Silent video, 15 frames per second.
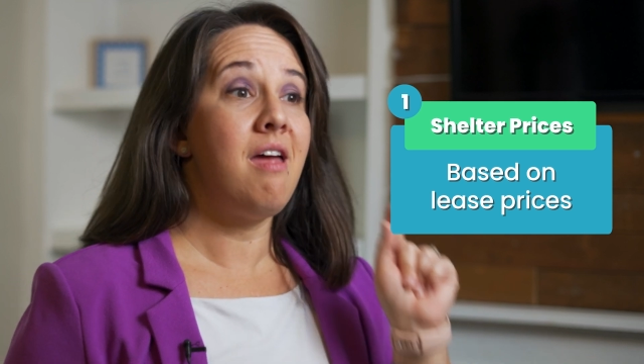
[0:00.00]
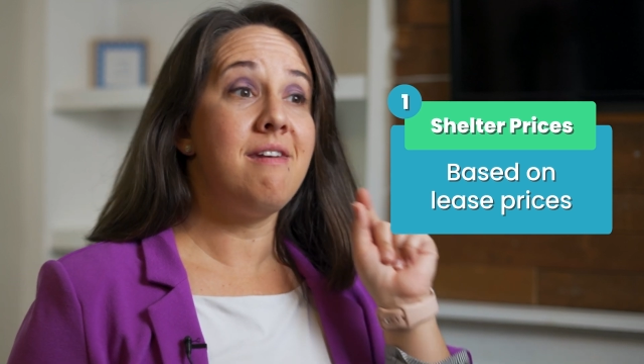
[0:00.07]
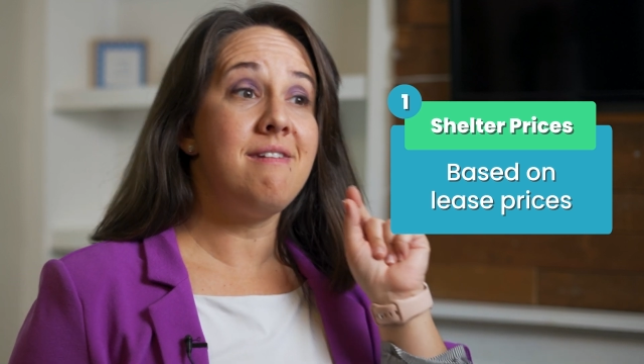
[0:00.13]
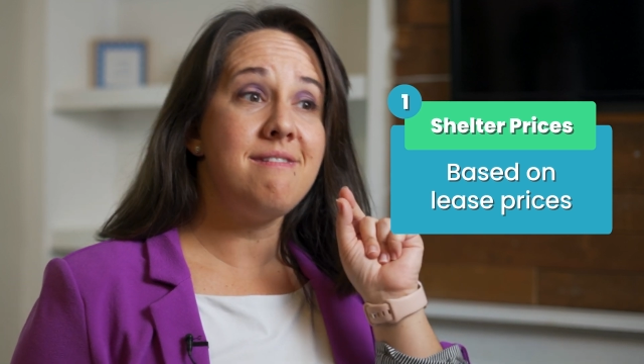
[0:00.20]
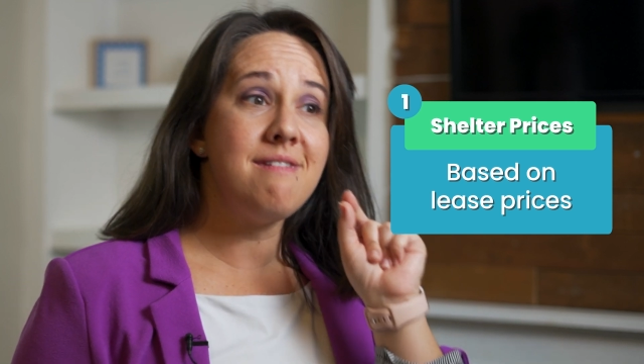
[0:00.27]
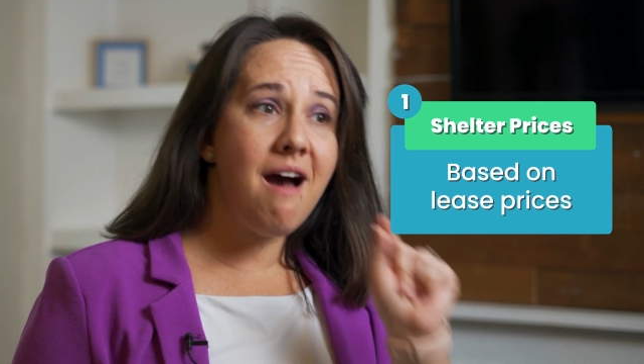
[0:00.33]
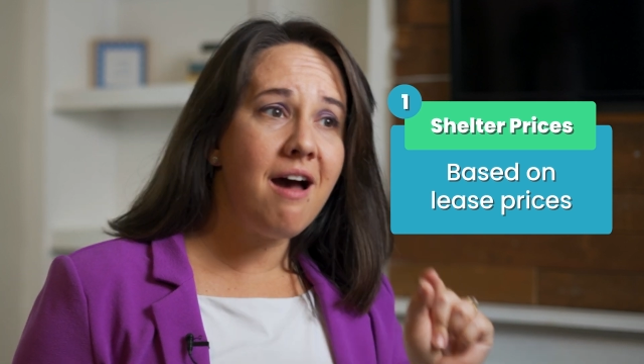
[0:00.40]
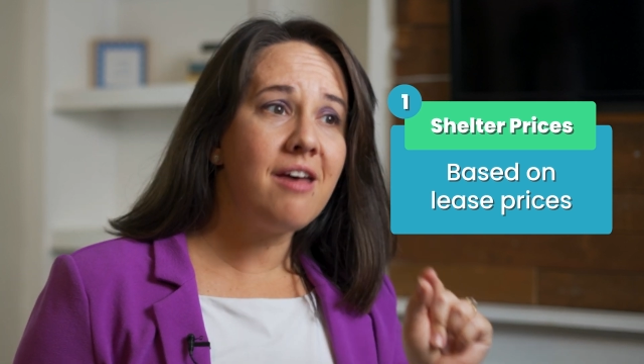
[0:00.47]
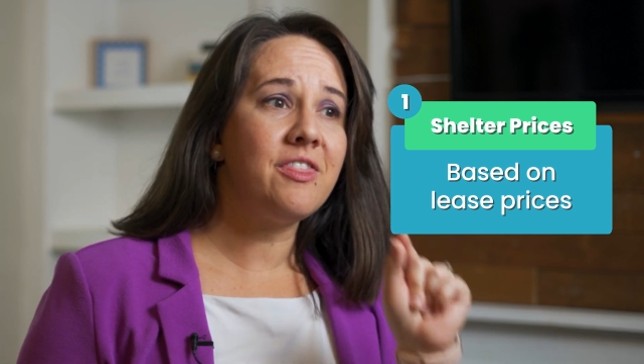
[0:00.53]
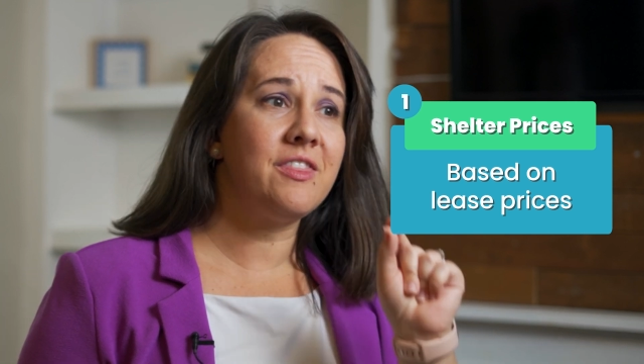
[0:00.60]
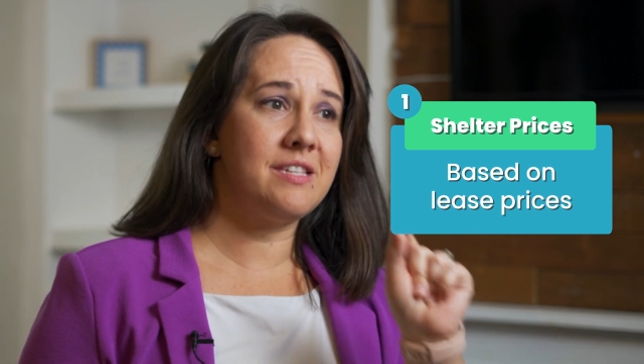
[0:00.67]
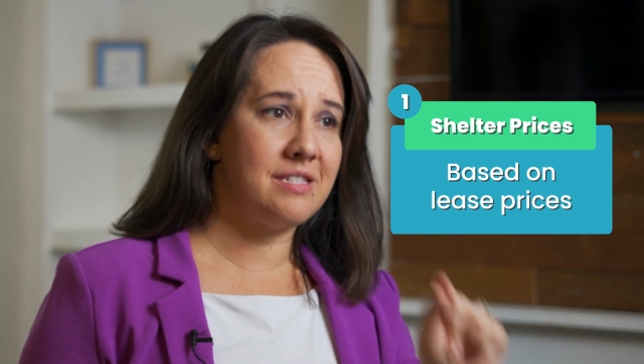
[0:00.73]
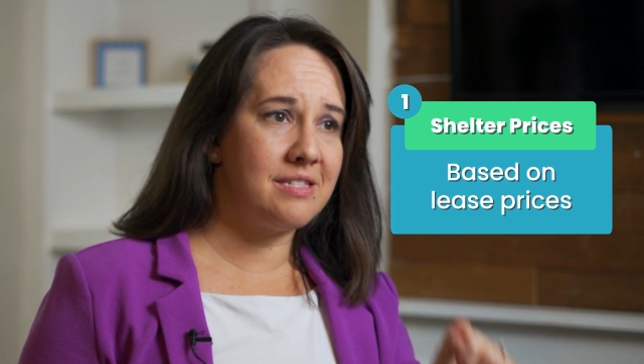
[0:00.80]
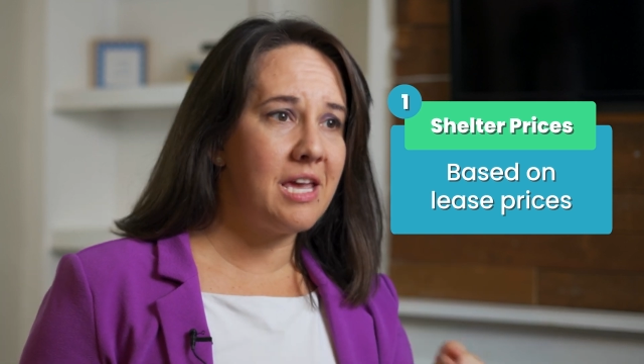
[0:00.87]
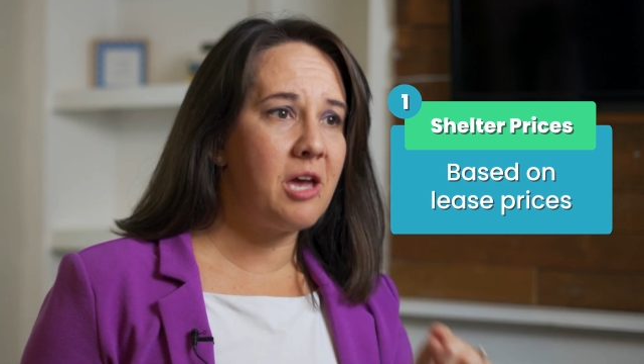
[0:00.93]
not
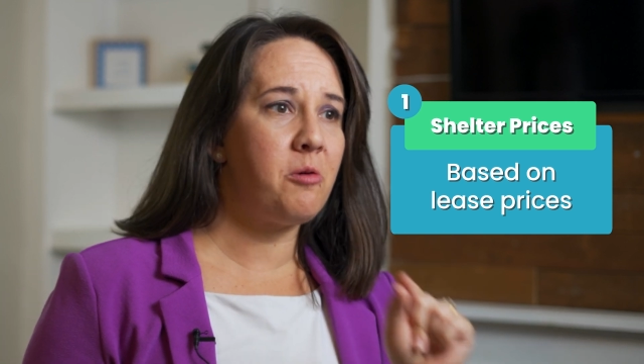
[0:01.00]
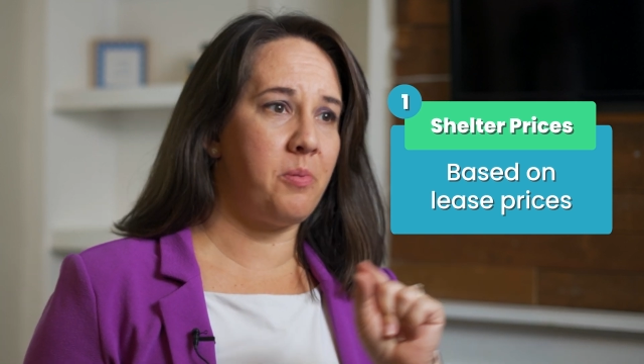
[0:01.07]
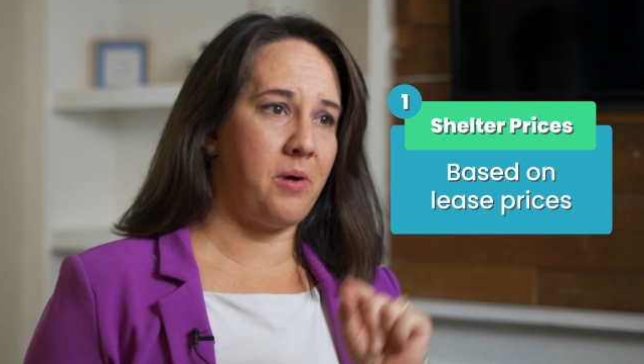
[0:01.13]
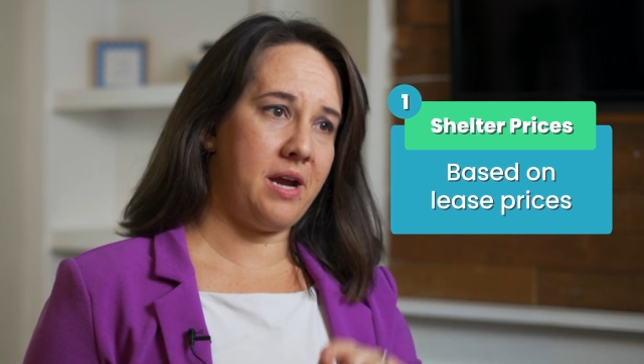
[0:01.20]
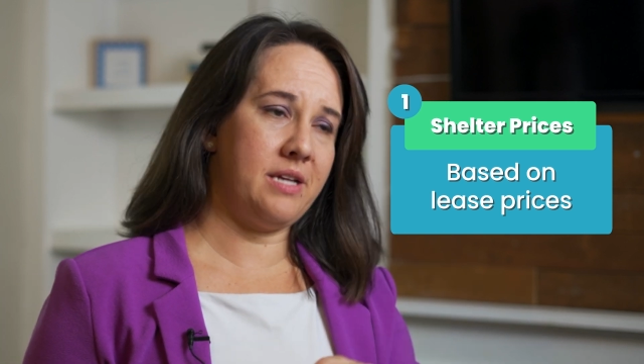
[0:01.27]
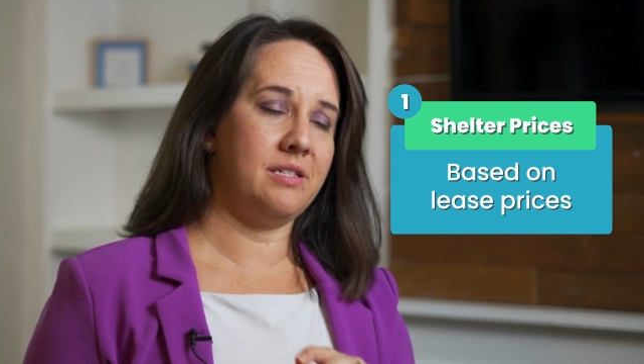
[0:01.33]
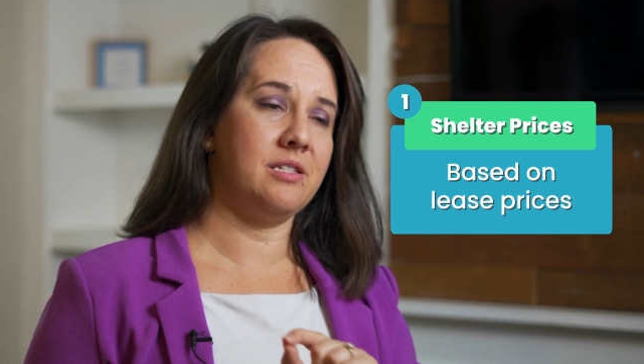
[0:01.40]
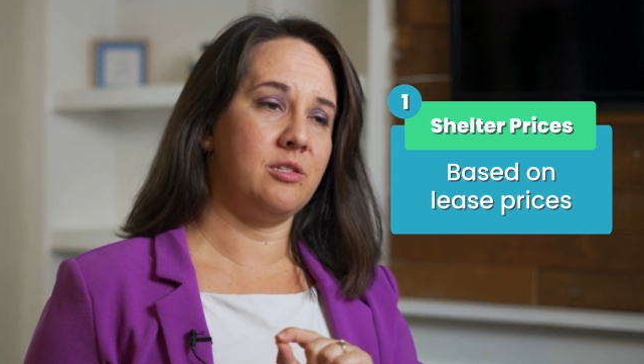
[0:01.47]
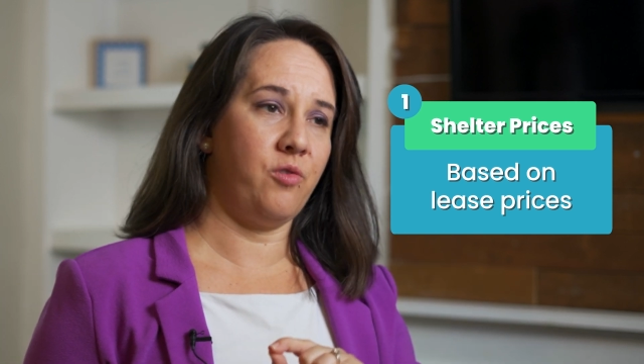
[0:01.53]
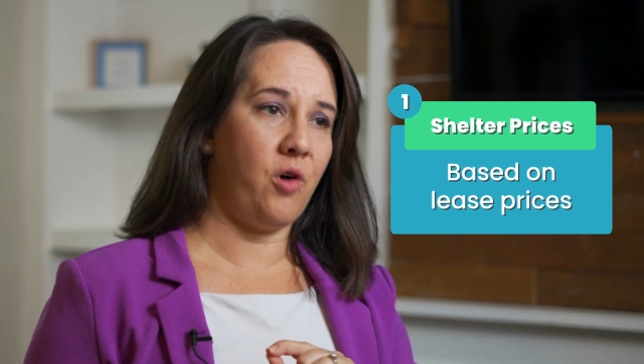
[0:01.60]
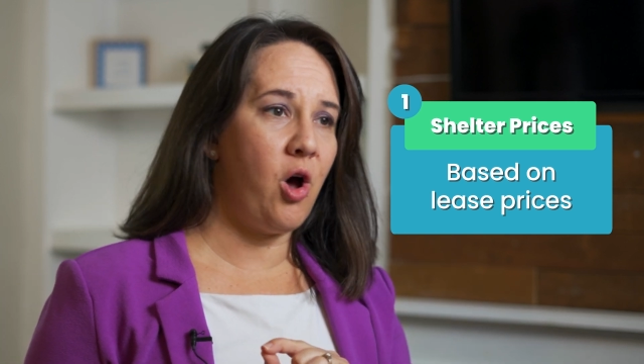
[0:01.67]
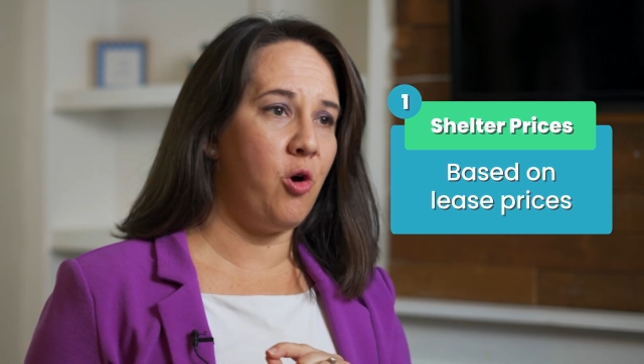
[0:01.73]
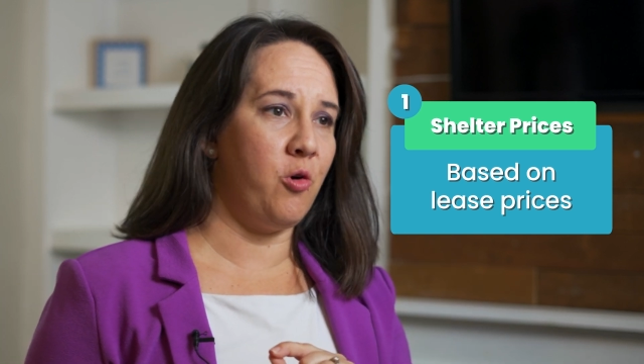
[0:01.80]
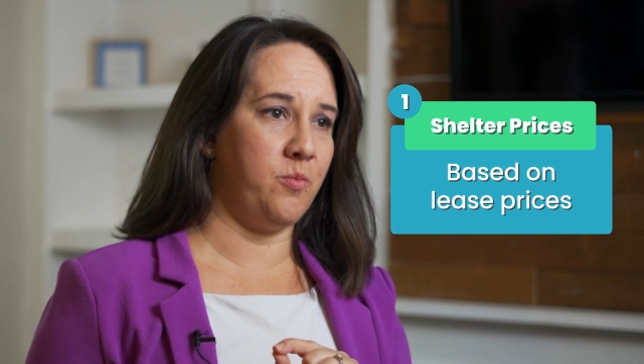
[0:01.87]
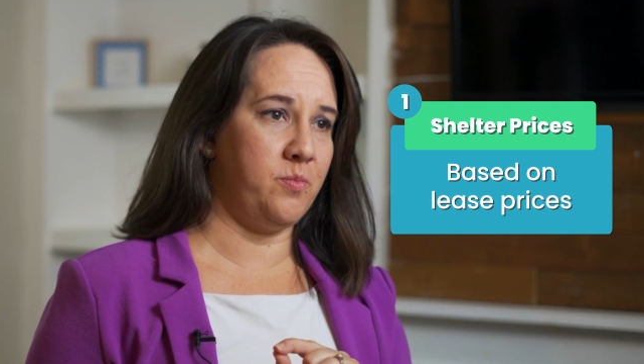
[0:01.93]
the sale prices of
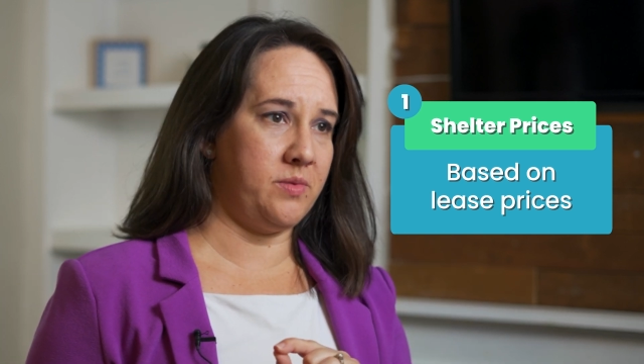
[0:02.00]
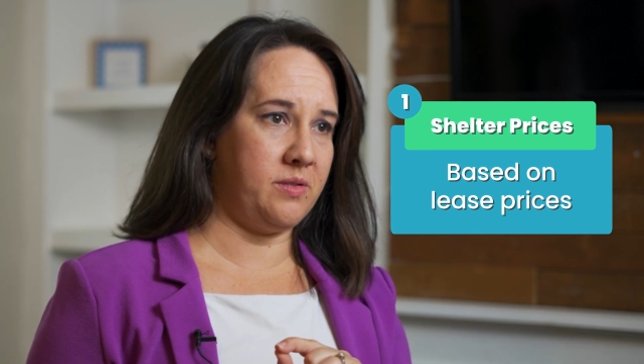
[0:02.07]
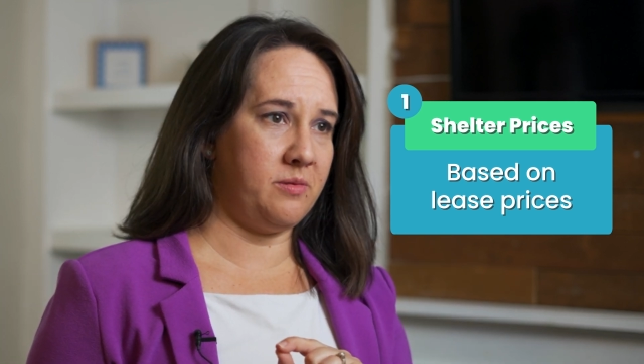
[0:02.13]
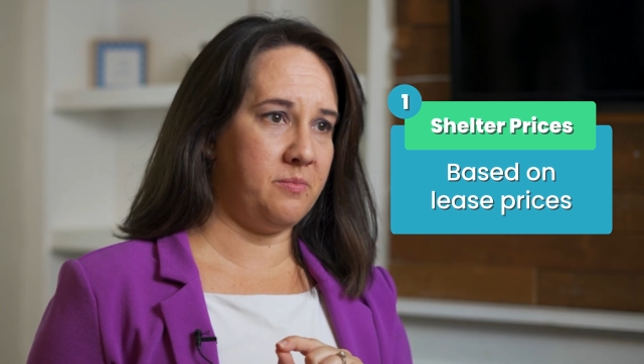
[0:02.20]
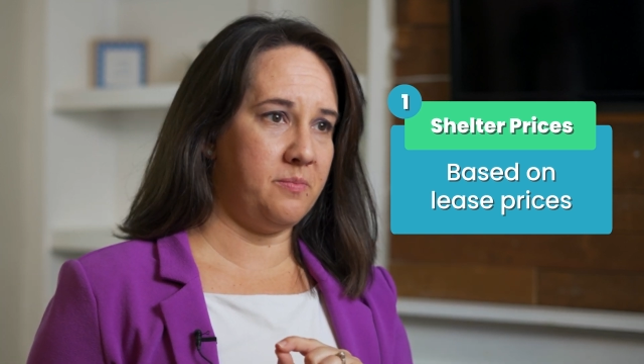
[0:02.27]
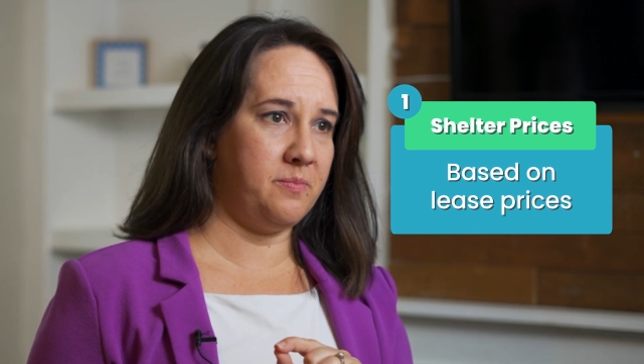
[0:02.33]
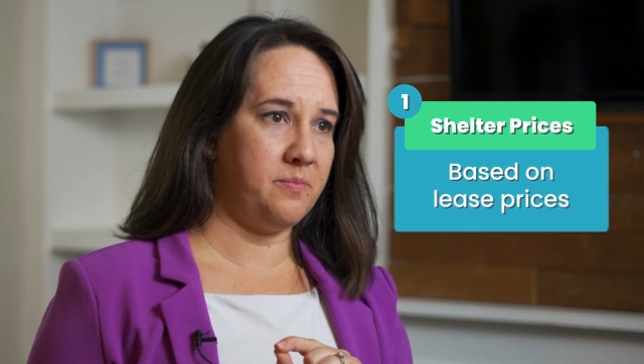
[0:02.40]
homes.